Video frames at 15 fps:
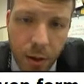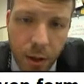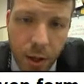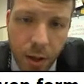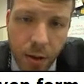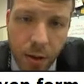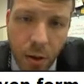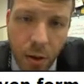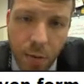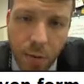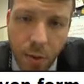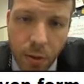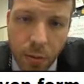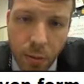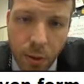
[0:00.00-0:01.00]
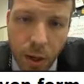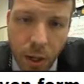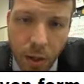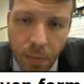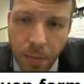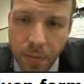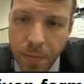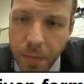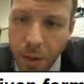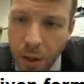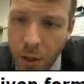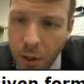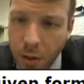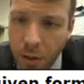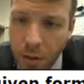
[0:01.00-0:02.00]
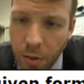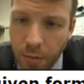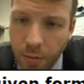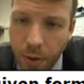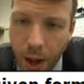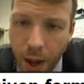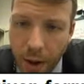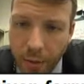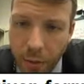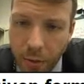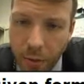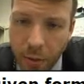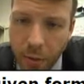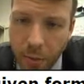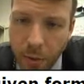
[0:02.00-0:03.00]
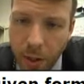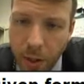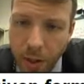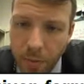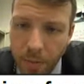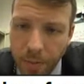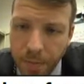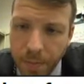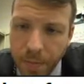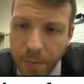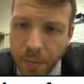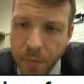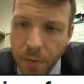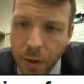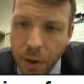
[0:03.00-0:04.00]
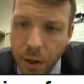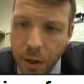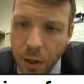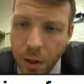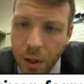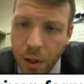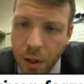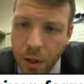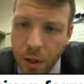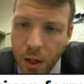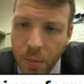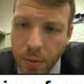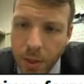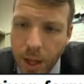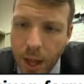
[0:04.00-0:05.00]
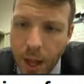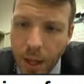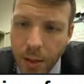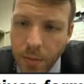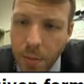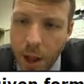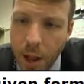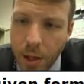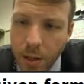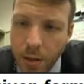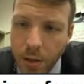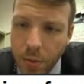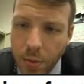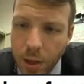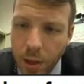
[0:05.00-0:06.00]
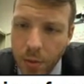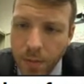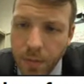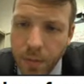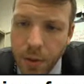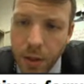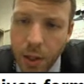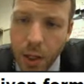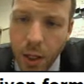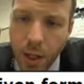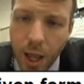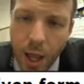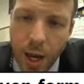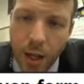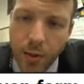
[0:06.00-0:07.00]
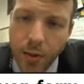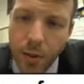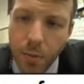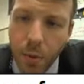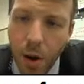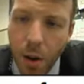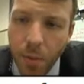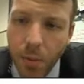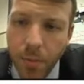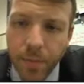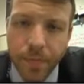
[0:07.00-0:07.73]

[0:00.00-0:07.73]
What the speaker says: and over 3. So 5 over 3 times x minus 3. And that ends the problem.